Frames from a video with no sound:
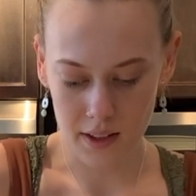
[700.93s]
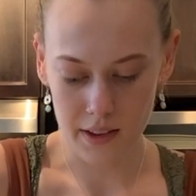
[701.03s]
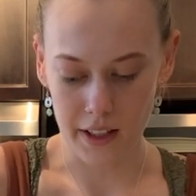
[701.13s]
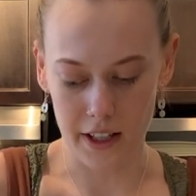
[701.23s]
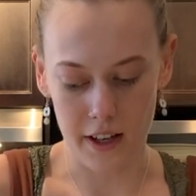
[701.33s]

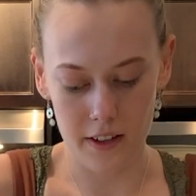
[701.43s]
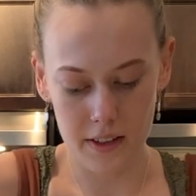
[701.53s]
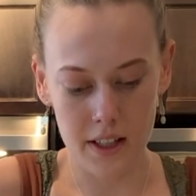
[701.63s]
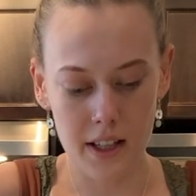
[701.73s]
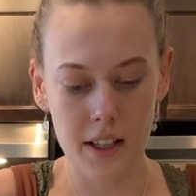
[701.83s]
There.
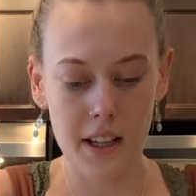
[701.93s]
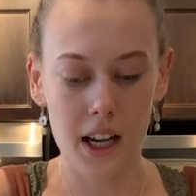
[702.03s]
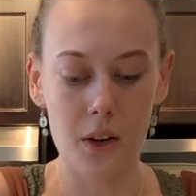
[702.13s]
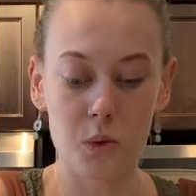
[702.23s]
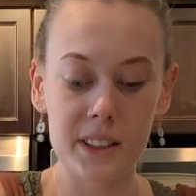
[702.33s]

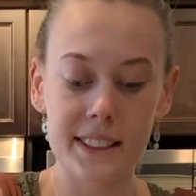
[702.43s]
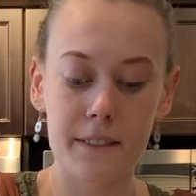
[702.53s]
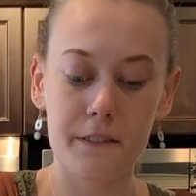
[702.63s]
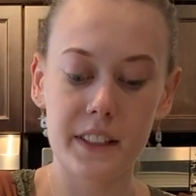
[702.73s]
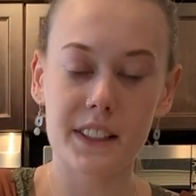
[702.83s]
And once
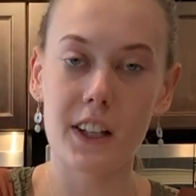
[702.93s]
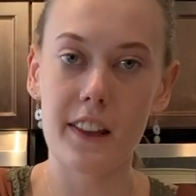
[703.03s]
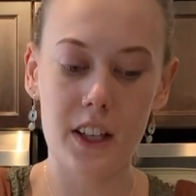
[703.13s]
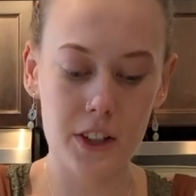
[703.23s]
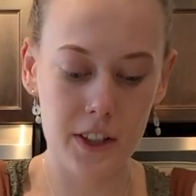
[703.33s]
it fits
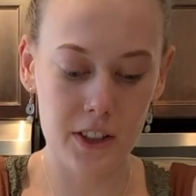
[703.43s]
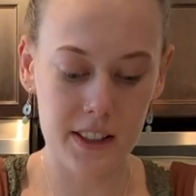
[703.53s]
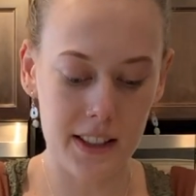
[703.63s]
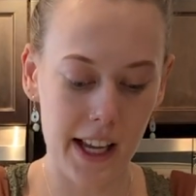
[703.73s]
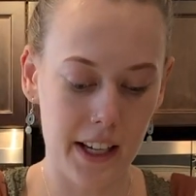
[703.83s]
on there, you can
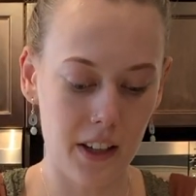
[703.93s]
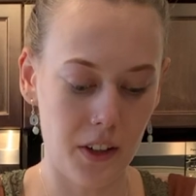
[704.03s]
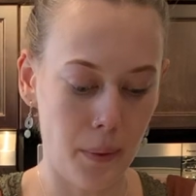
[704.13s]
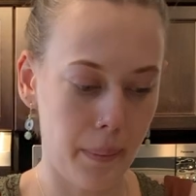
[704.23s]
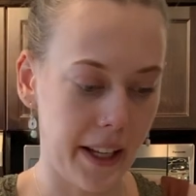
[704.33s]
just slide it on
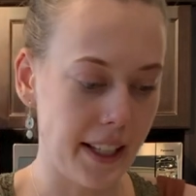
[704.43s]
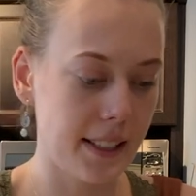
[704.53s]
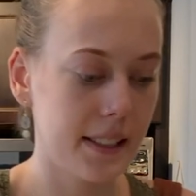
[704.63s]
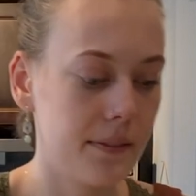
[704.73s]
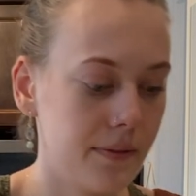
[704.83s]
your
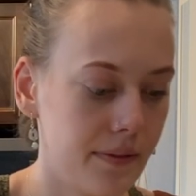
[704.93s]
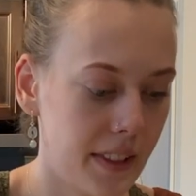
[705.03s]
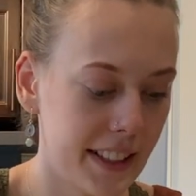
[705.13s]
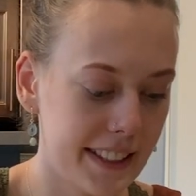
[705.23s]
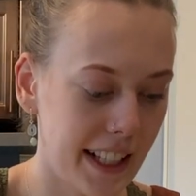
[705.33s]
plate
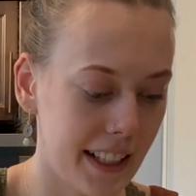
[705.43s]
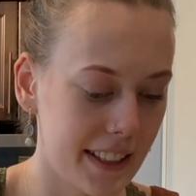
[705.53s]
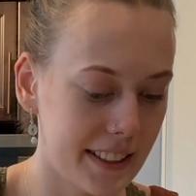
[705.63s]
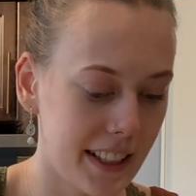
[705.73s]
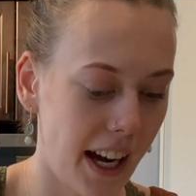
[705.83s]
and set it
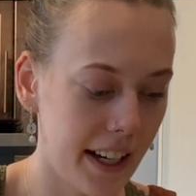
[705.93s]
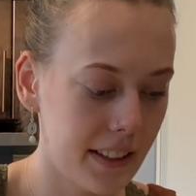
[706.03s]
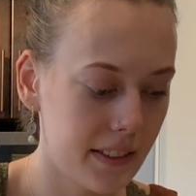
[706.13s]
aside.